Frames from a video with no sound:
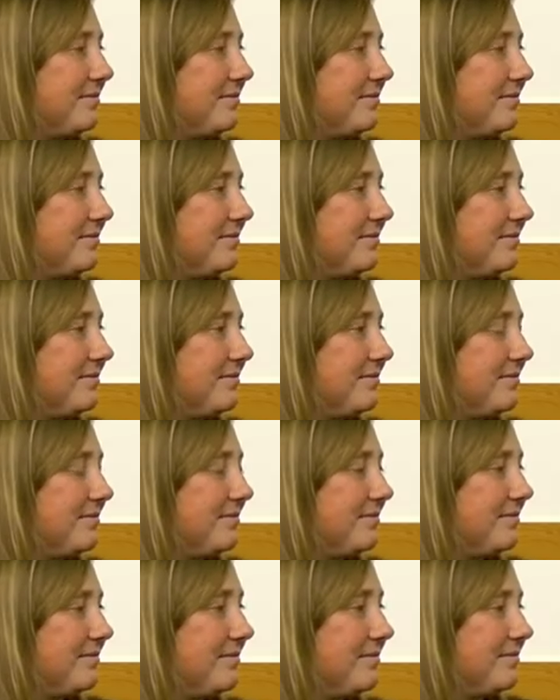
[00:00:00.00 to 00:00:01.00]

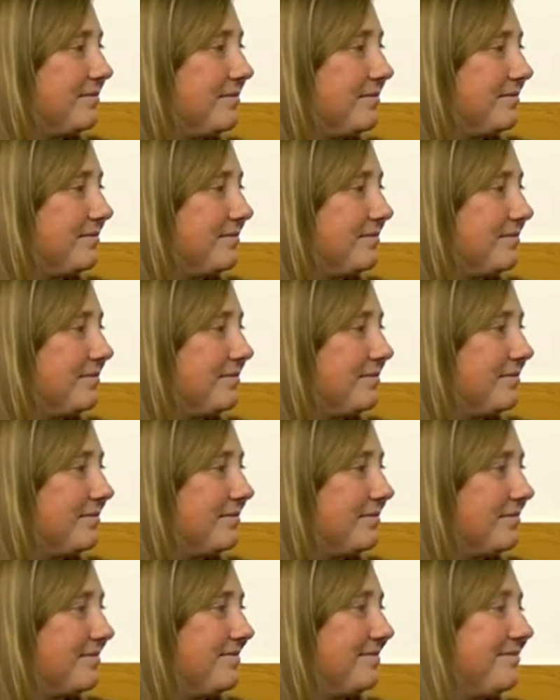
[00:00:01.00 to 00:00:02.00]

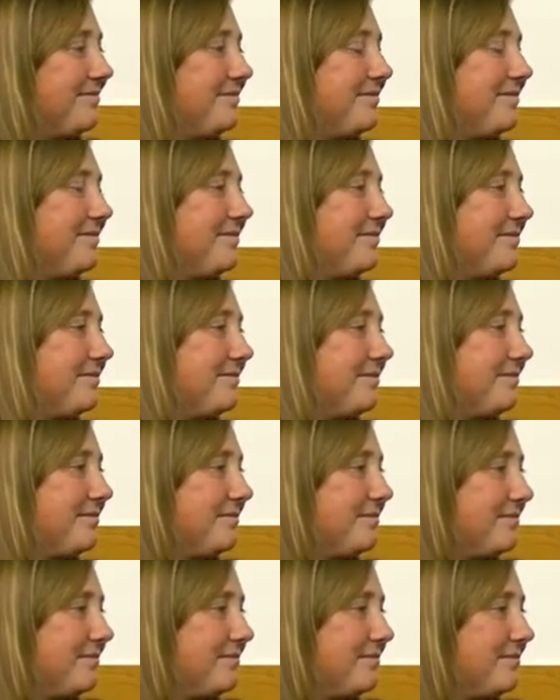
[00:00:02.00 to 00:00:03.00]
This person isn't speaking.